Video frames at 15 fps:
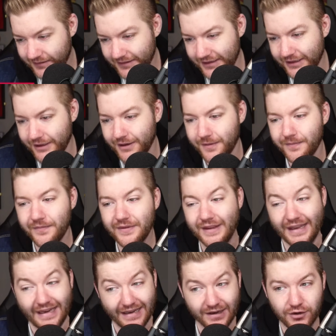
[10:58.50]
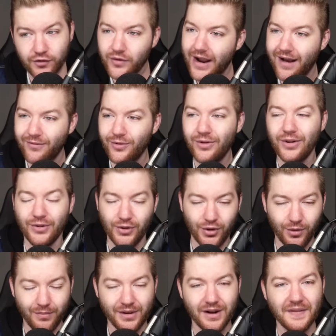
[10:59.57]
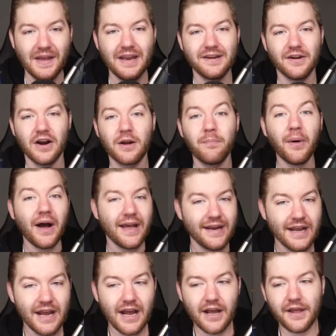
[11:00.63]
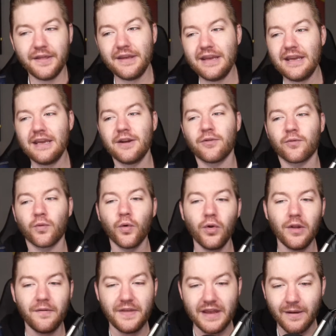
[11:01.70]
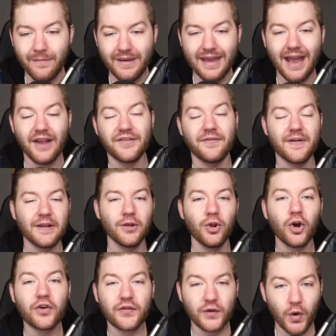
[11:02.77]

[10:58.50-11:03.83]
um, he did travel a little bit on that dunk. But the rule of the NBA is if it looks